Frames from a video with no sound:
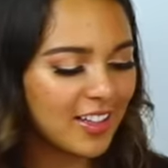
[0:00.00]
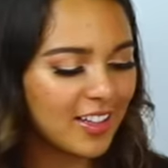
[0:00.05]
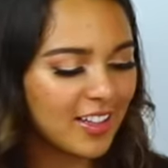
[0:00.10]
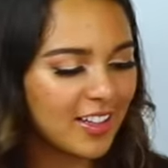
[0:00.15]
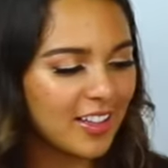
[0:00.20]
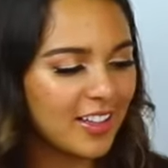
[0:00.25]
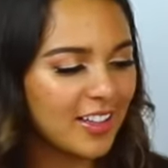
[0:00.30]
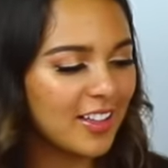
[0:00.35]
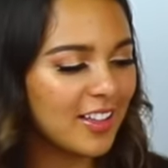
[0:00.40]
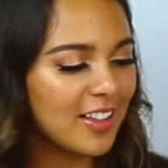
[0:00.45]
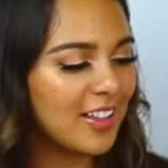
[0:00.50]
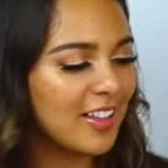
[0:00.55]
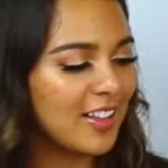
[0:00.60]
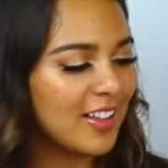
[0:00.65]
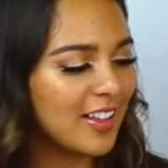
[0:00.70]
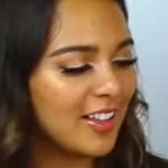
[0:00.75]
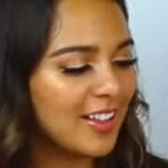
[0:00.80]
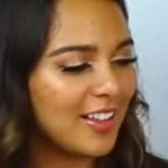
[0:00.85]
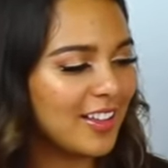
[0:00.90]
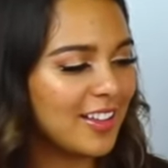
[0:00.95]

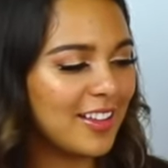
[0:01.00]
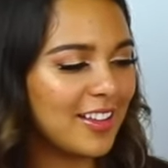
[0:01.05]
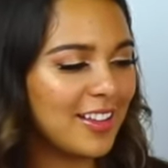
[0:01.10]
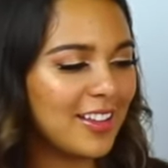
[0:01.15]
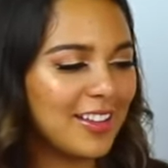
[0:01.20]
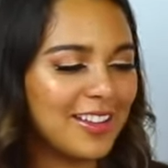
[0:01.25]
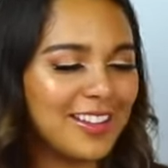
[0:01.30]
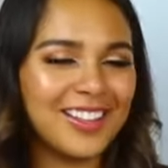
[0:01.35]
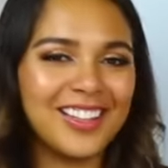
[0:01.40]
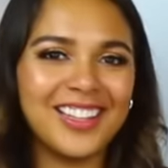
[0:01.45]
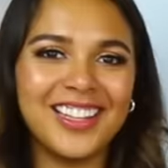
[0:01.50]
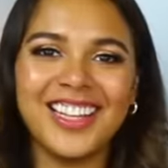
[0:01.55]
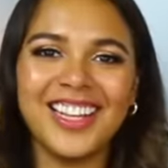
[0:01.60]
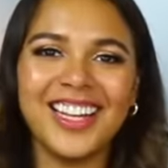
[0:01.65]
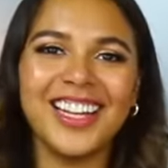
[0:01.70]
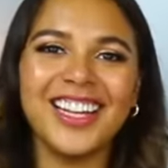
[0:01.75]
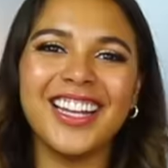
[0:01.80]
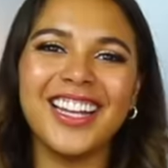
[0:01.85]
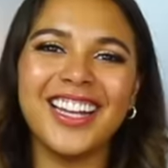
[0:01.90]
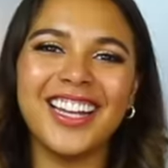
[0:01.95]

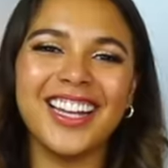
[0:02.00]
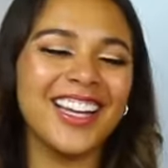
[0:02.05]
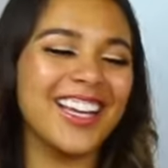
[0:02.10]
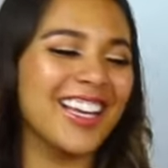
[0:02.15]
(silent)